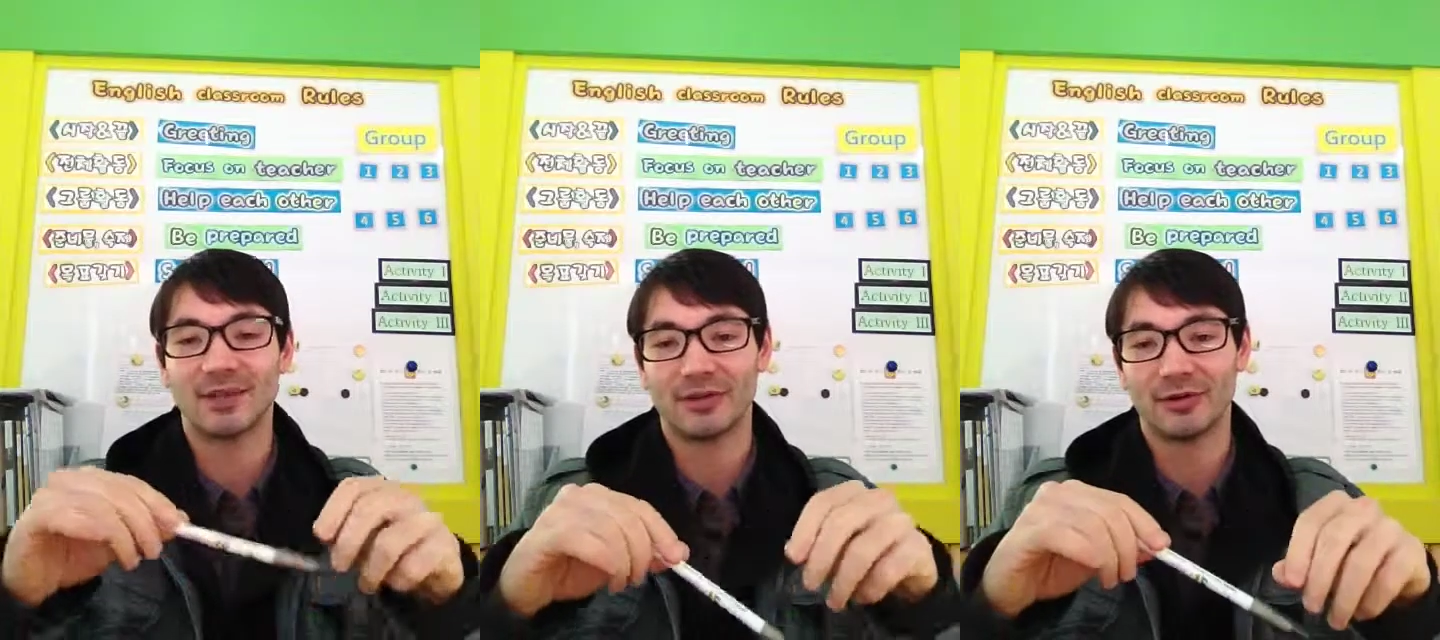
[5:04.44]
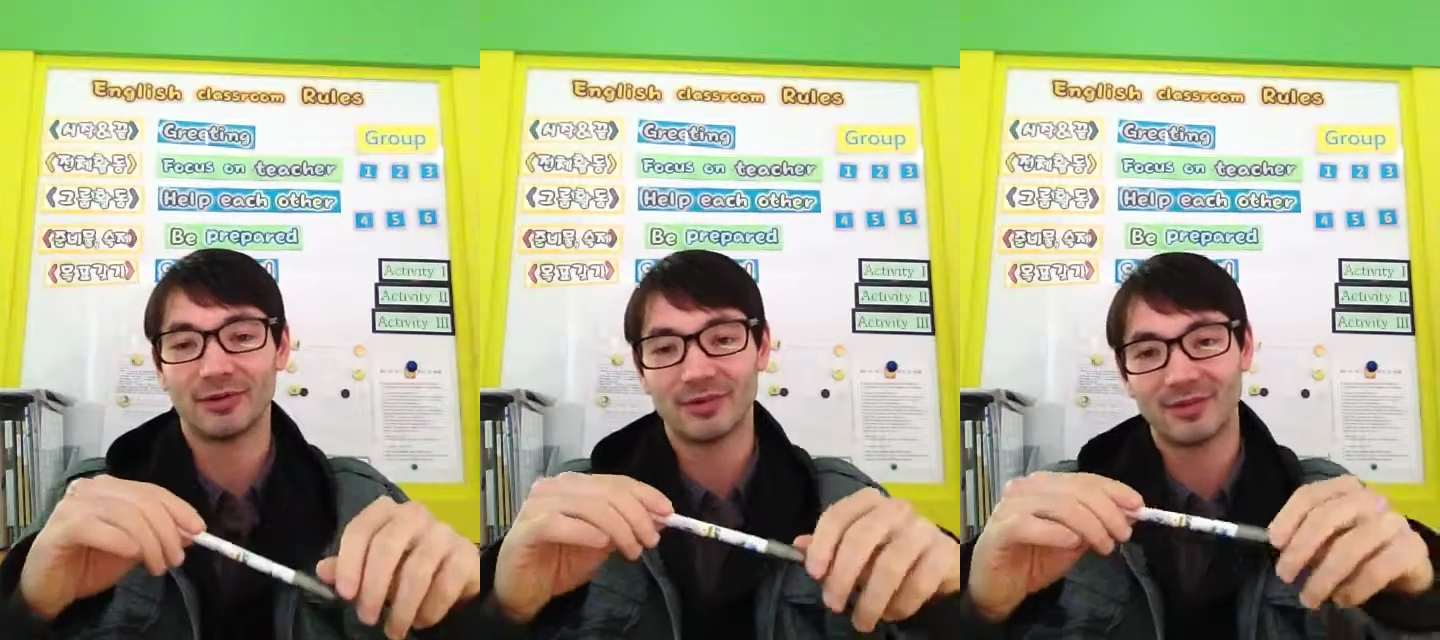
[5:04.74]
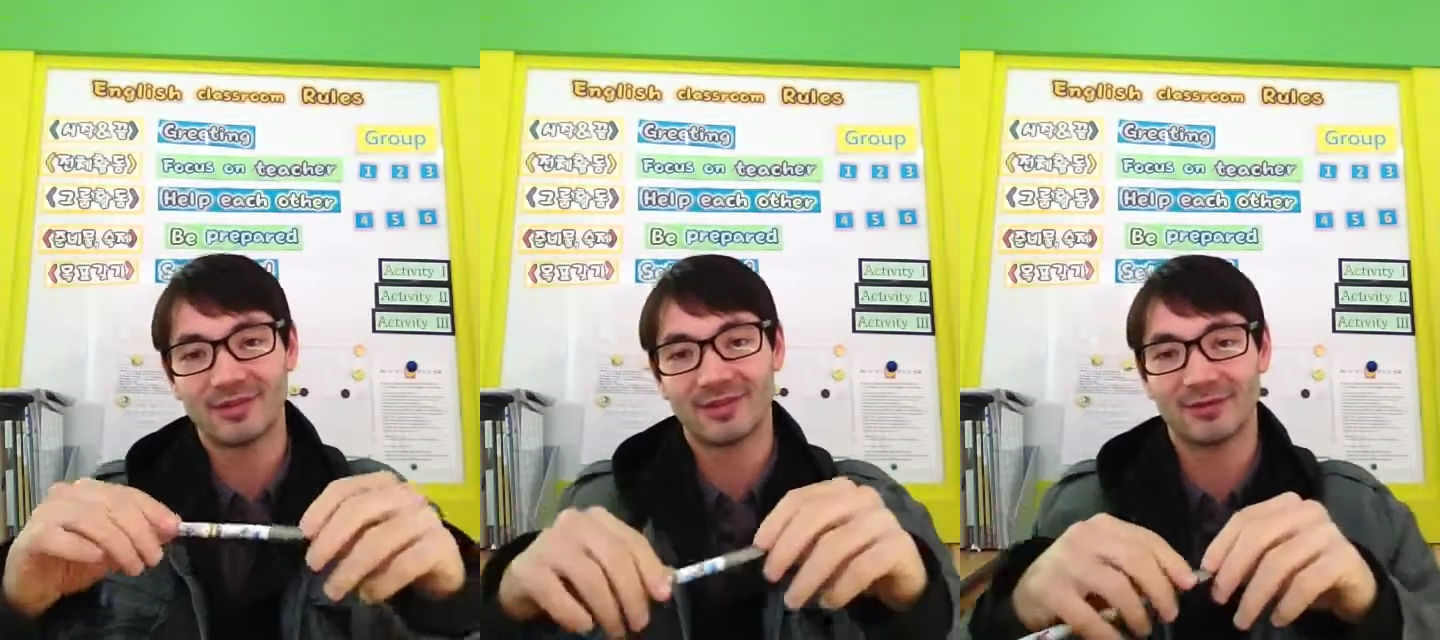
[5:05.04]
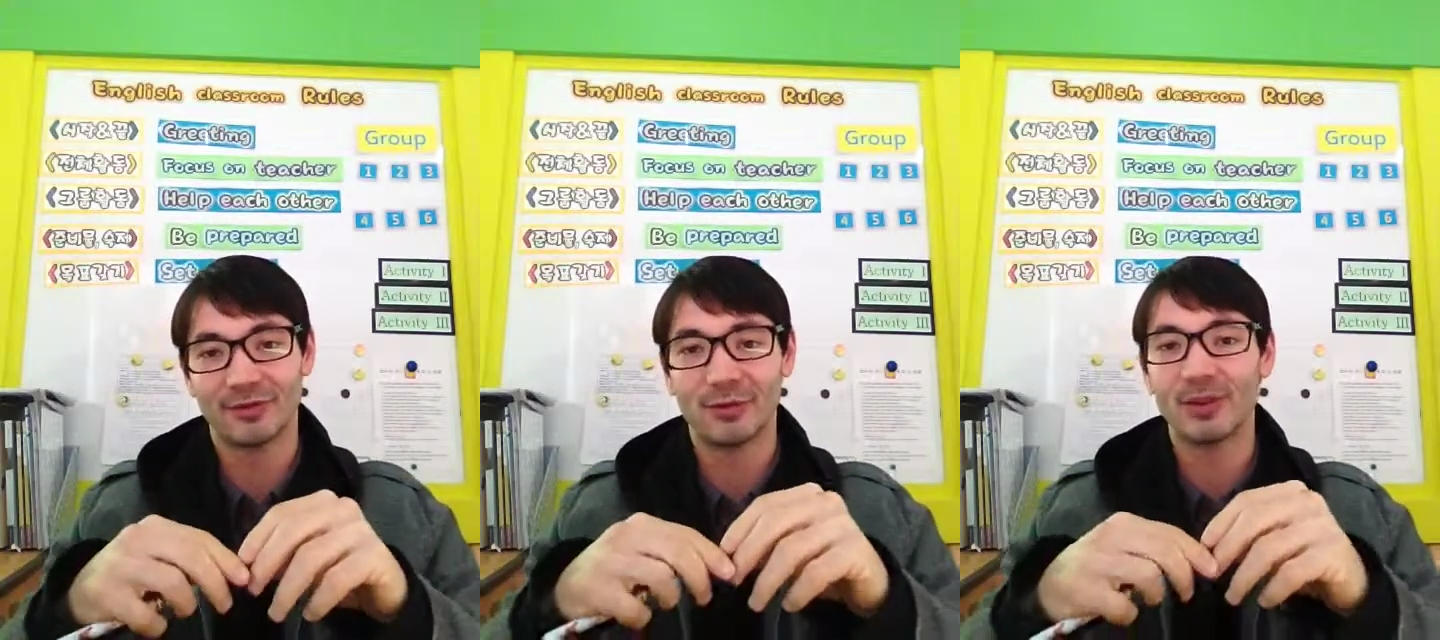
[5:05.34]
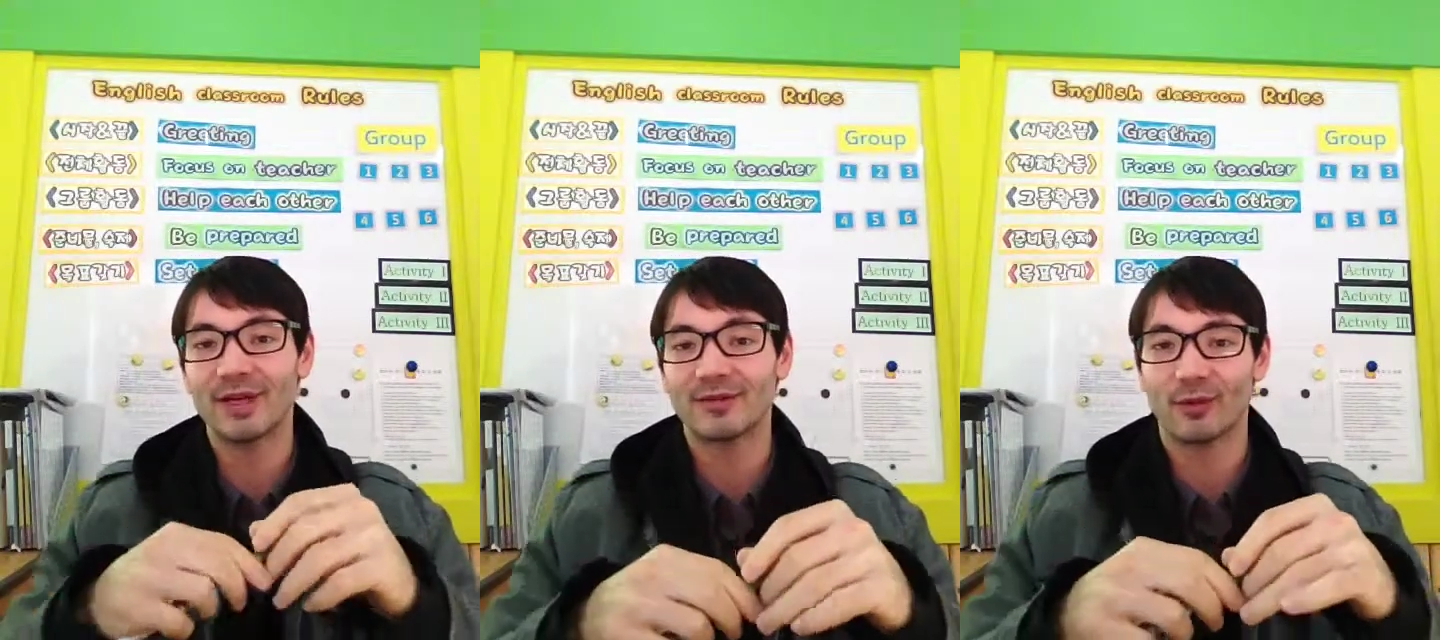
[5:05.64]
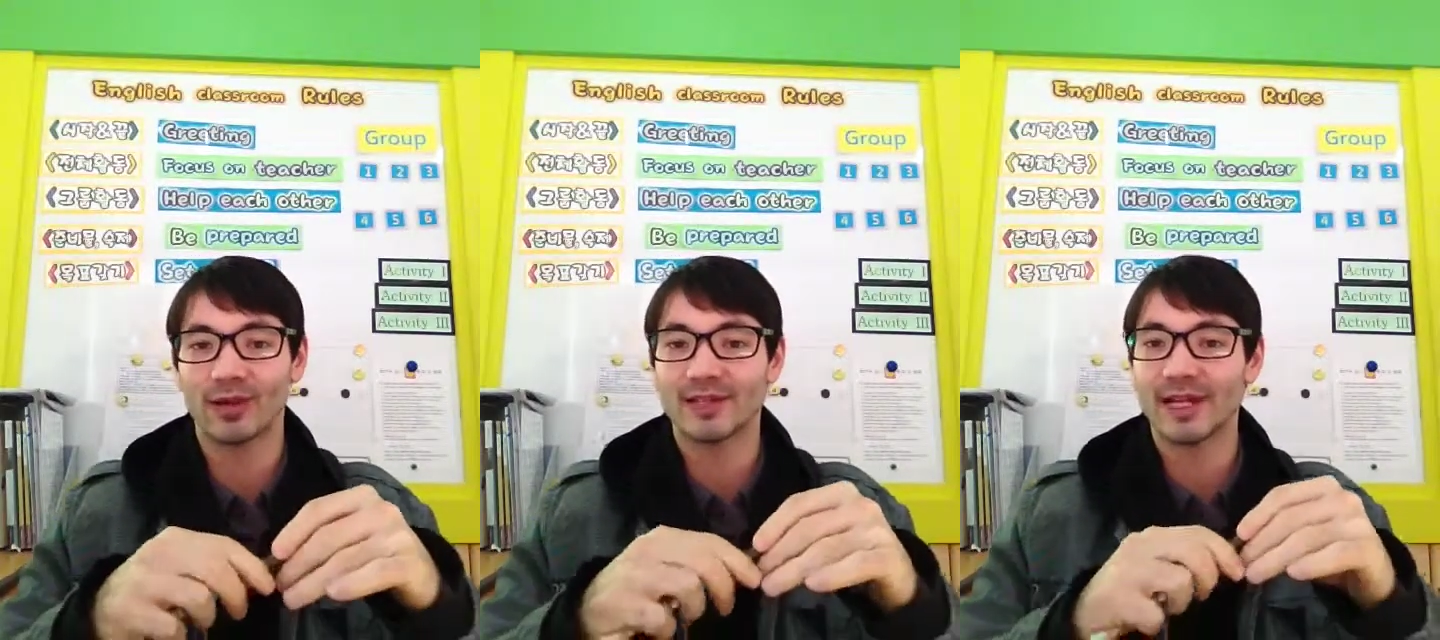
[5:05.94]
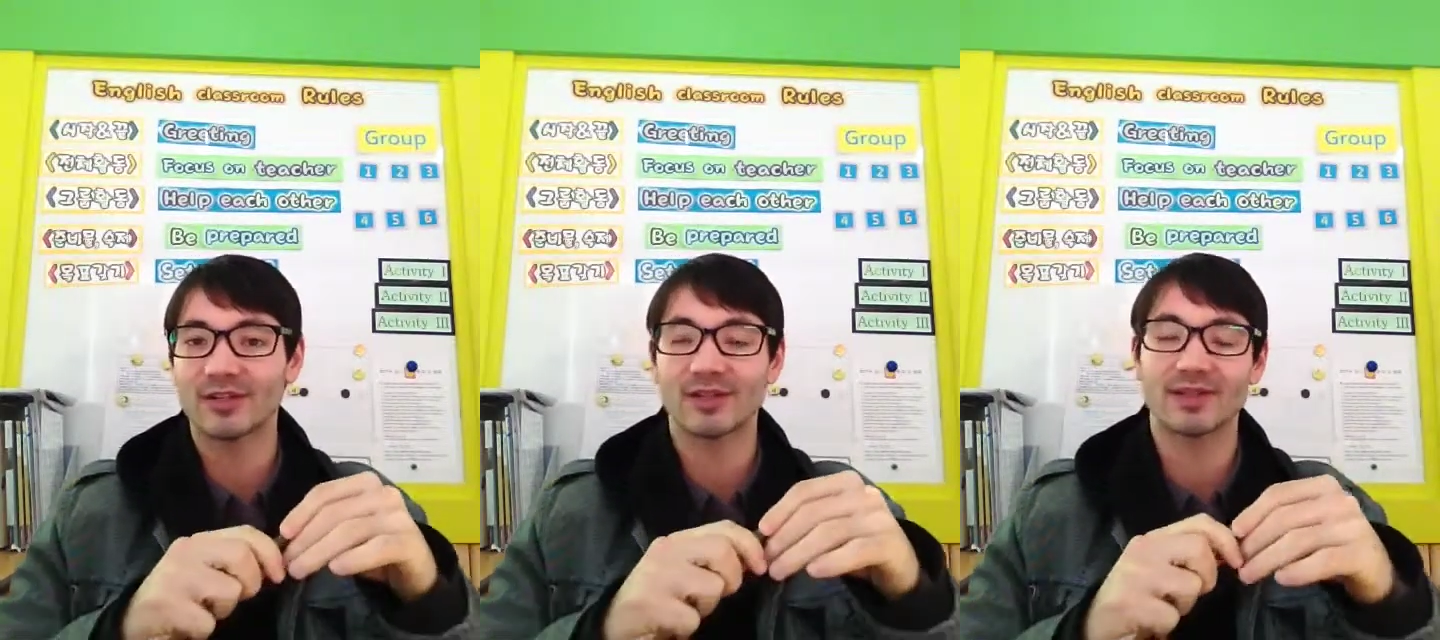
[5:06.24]
me through the week of
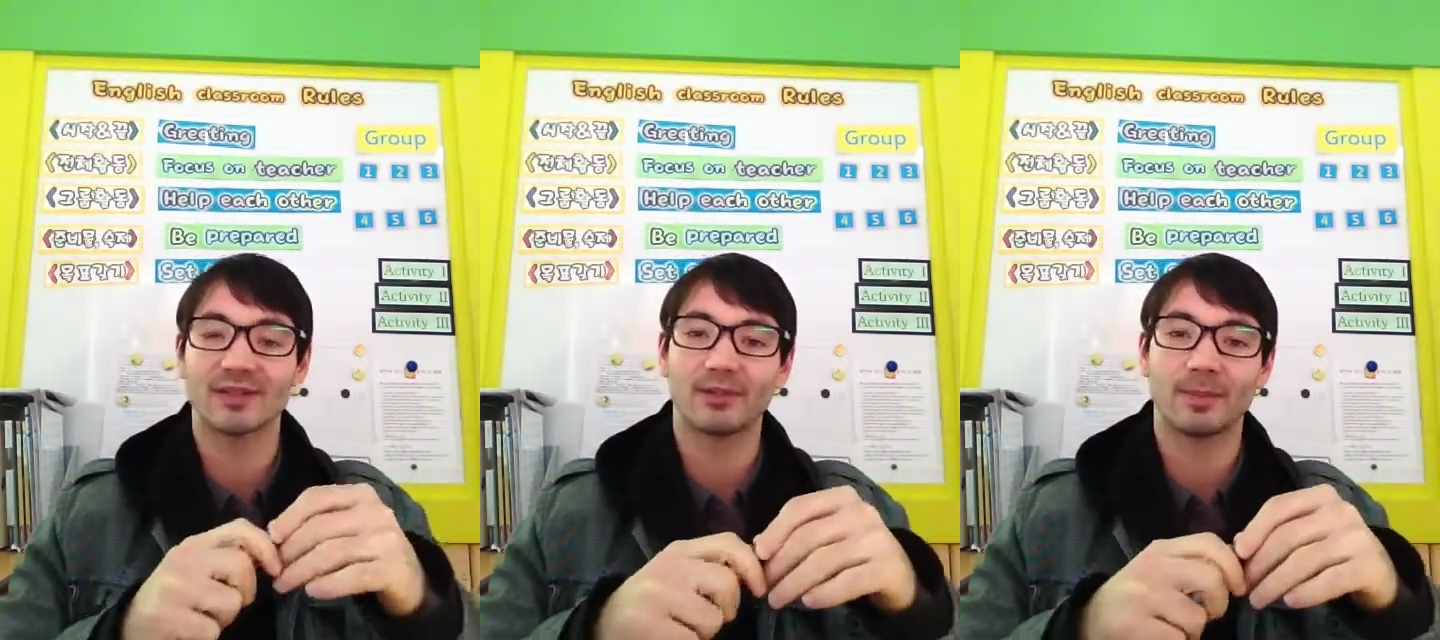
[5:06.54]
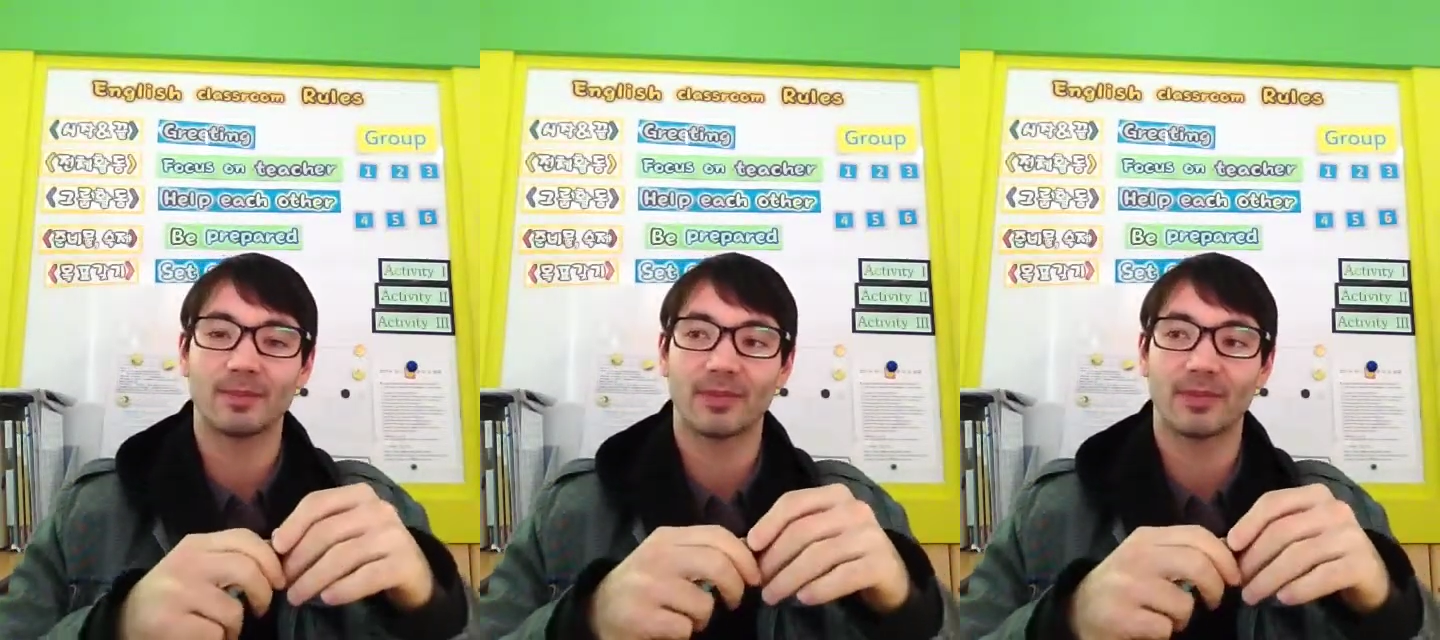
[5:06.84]
orientation till